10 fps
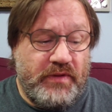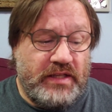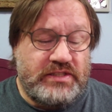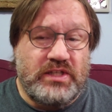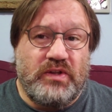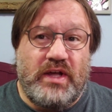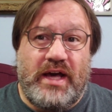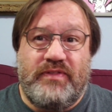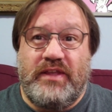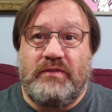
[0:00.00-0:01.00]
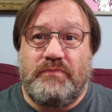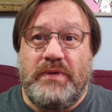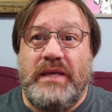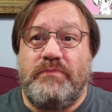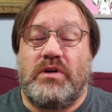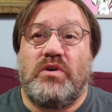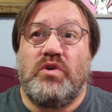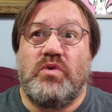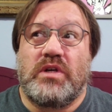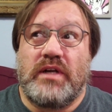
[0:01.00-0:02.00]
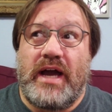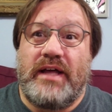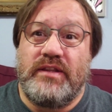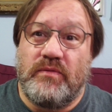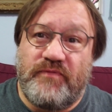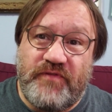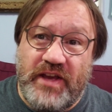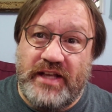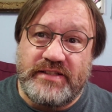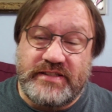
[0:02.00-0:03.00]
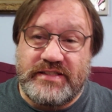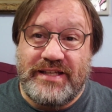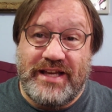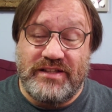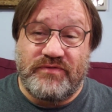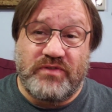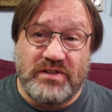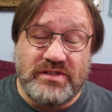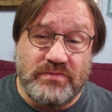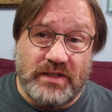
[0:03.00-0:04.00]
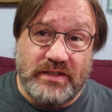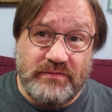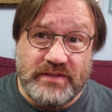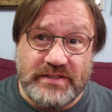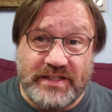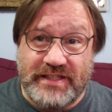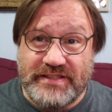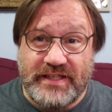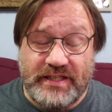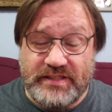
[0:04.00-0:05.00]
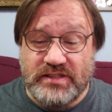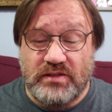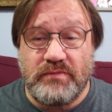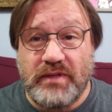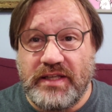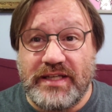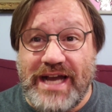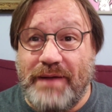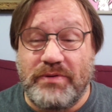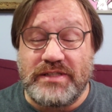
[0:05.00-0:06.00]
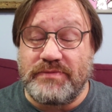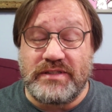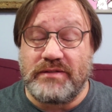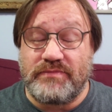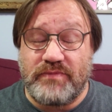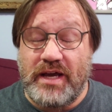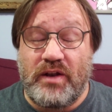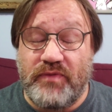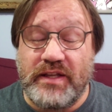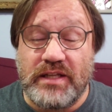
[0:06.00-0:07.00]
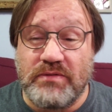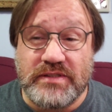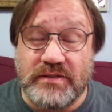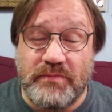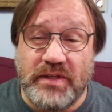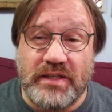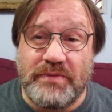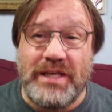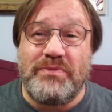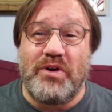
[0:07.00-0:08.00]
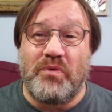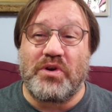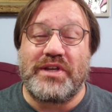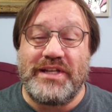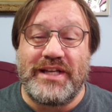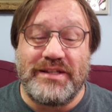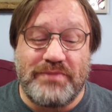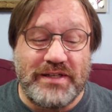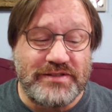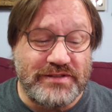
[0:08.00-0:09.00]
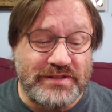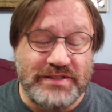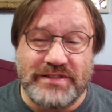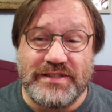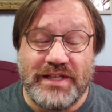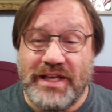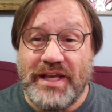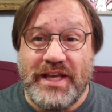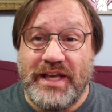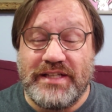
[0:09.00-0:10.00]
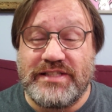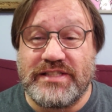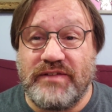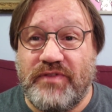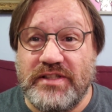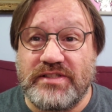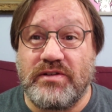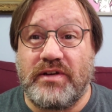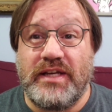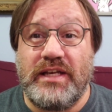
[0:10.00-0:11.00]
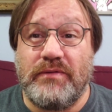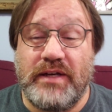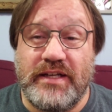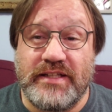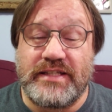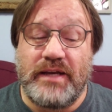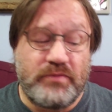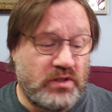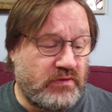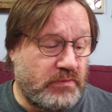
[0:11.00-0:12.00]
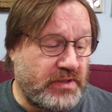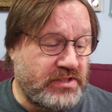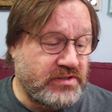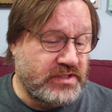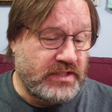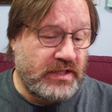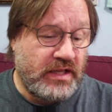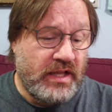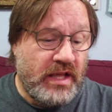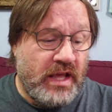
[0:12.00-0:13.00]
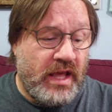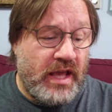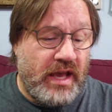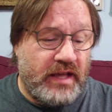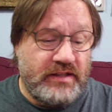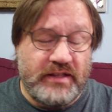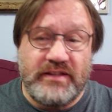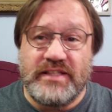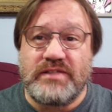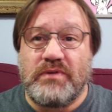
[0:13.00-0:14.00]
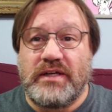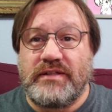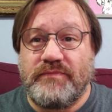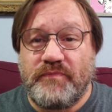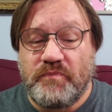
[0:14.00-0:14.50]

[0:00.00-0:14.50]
so I think people who were on the fence on the first one, because like I said, he sold 1,000,000 copies, but I don't think there was 1,000,000 people working on the puzzles, because it's just a fun story anyway, and it's got beautiful pictures in it. And then this one,